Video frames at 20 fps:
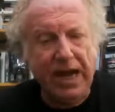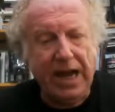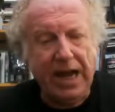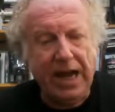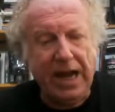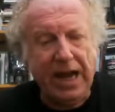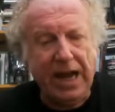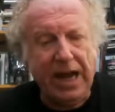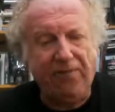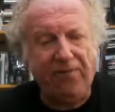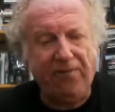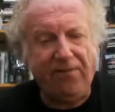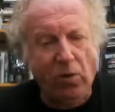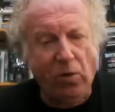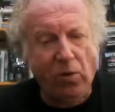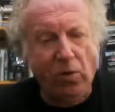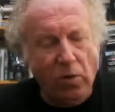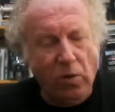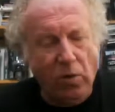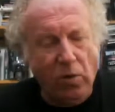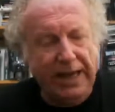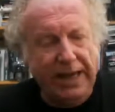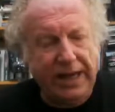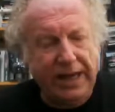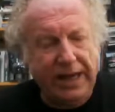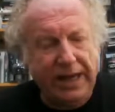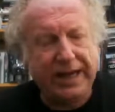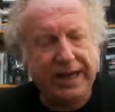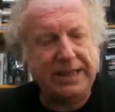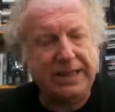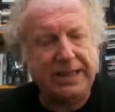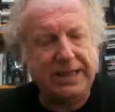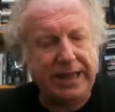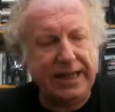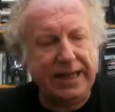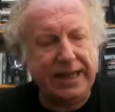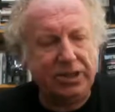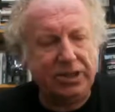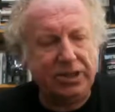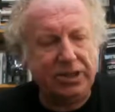uh, forward-thinking,
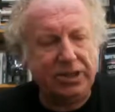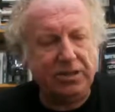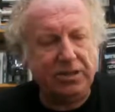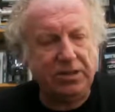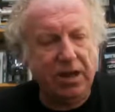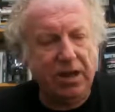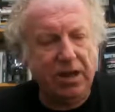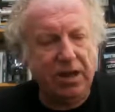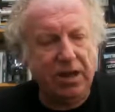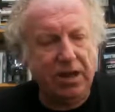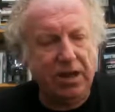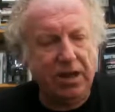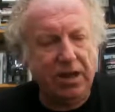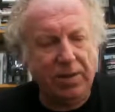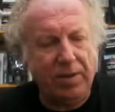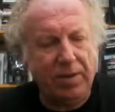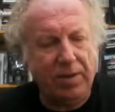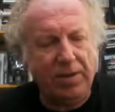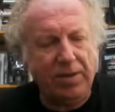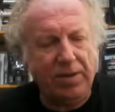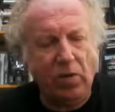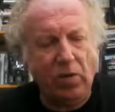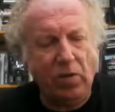intelligent uh, women.